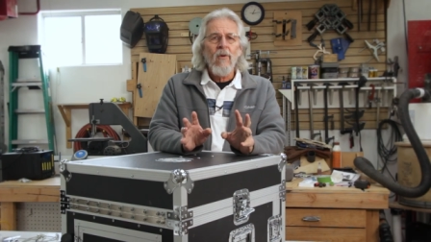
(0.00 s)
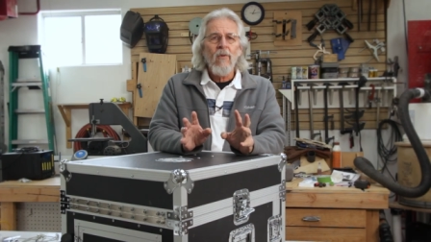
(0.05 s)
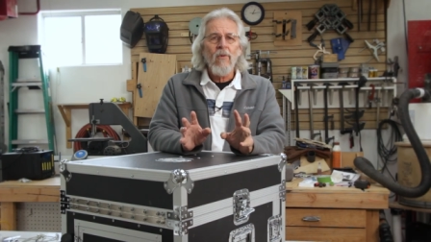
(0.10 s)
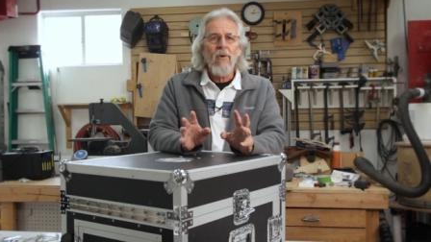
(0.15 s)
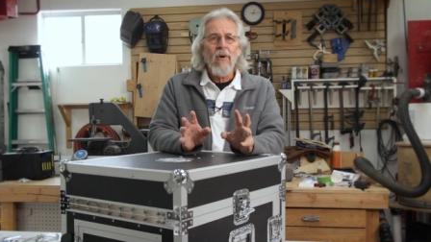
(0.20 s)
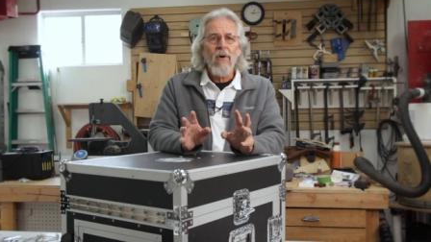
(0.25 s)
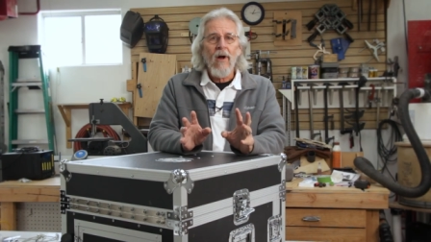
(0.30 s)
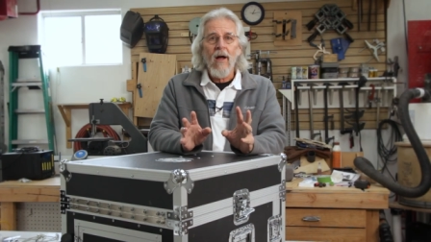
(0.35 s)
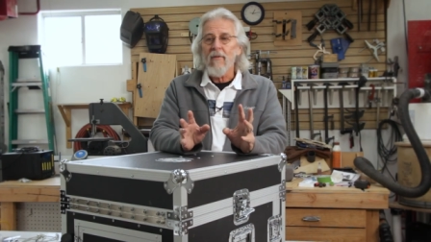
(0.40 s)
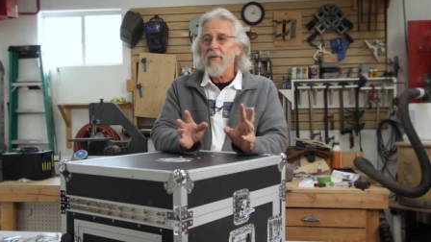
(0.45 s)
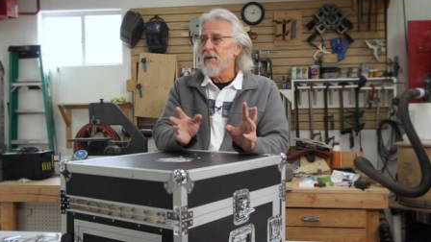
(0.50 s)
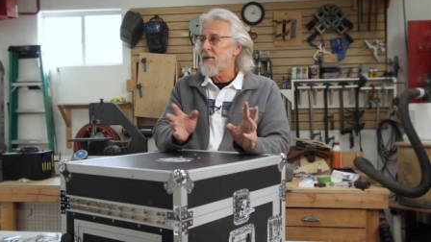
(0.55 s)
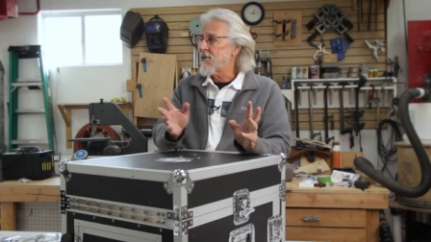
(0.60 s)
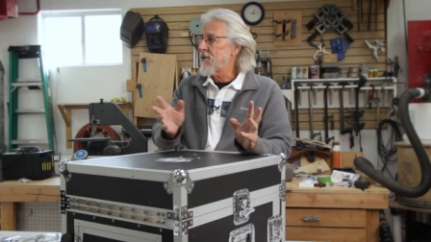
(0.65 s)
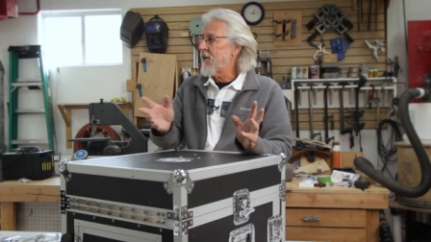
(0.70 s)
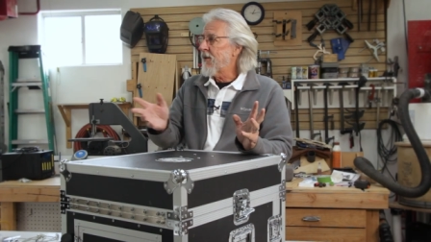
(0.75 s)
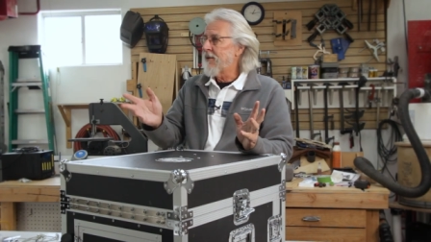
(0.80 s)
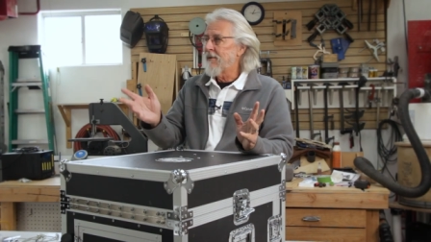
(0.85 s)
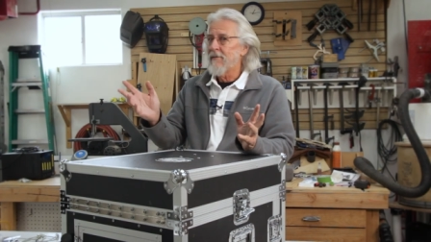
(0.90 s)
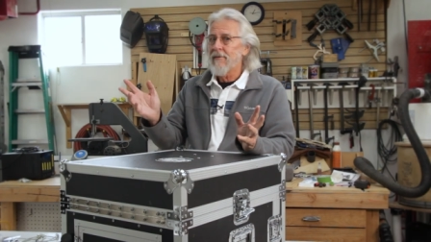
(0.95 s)
We're
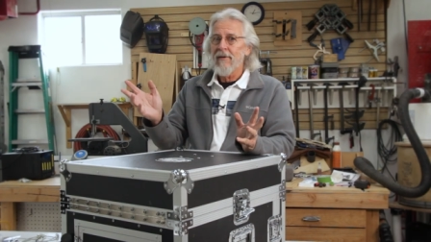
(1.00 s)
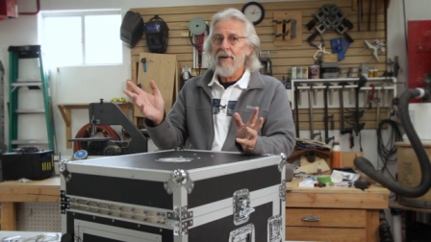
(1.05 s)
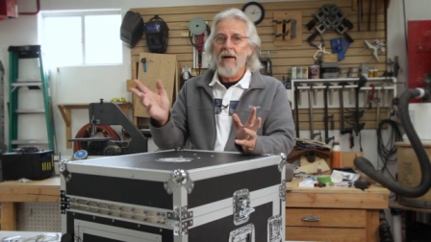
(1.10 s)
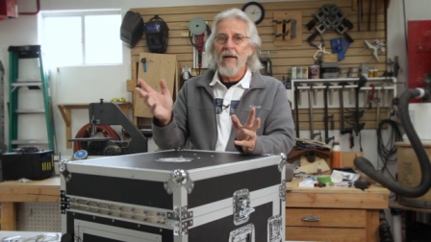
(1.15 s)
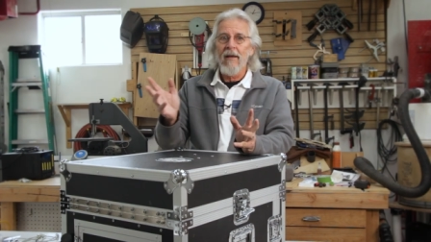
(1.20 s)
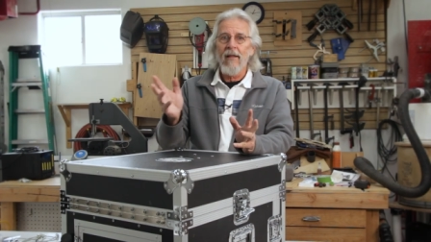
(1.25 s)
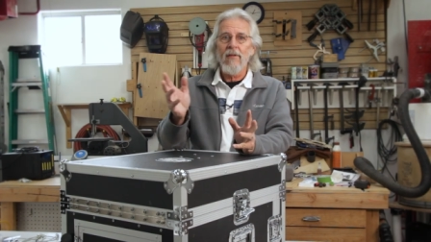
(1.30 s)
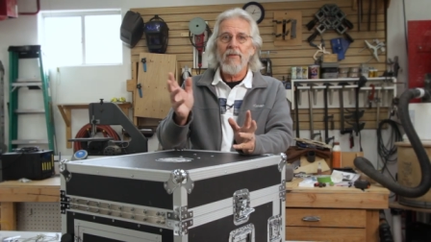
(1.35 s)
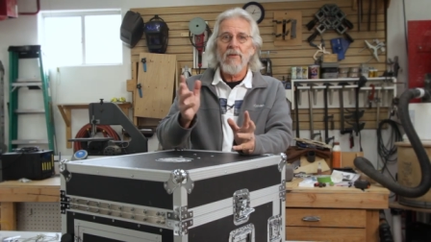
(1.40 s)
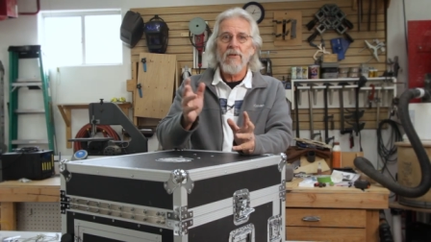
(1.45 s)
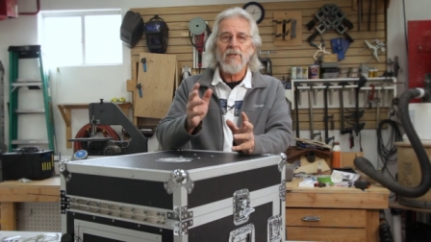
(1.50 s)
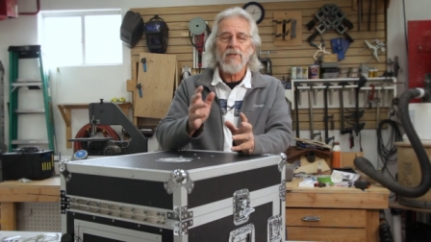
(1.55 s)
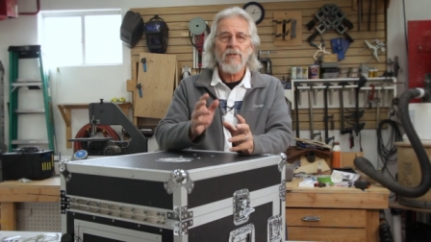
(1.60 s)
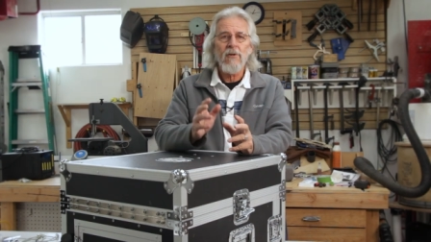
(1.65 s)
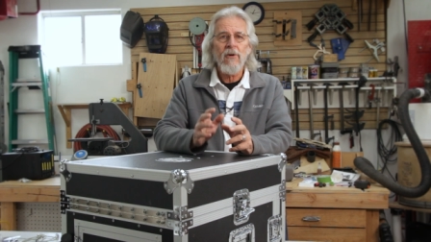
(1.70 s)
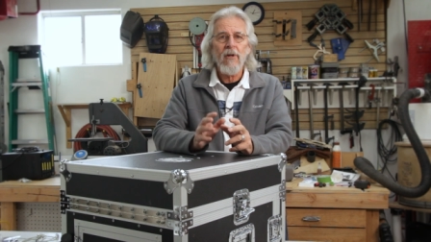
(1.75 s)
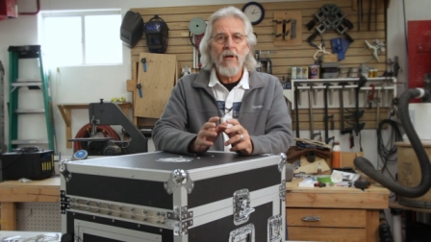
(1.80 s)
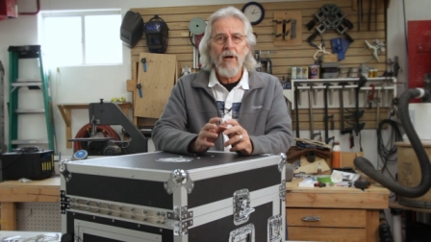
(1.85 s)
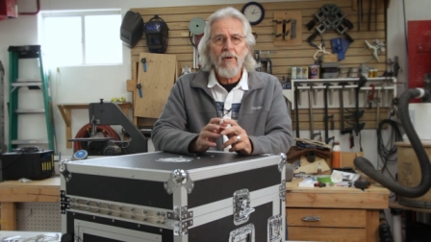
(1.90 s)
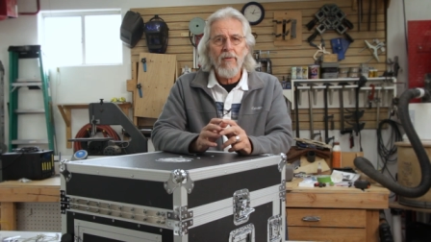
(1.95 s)
obviously not in the
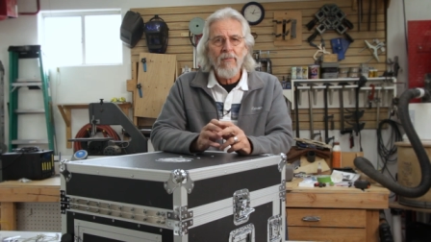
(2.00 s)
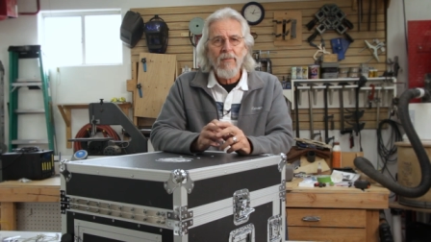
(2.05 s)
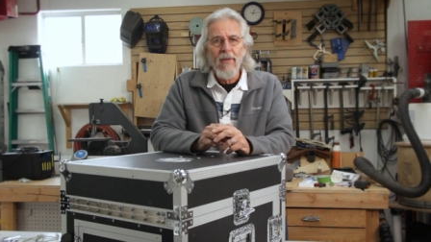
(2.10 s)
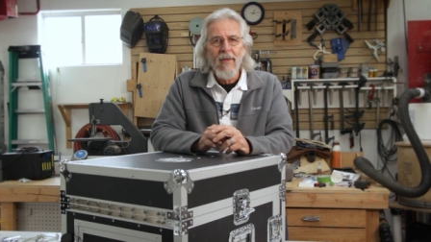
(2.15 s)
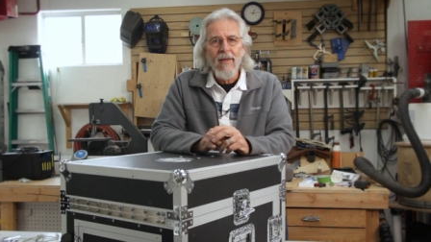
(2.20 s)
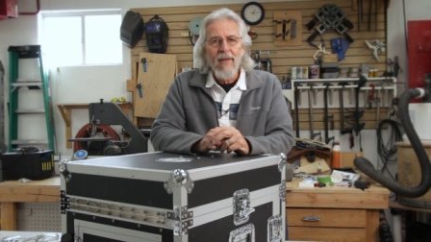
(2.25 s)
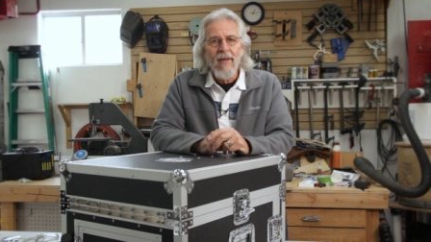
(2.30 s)
studio.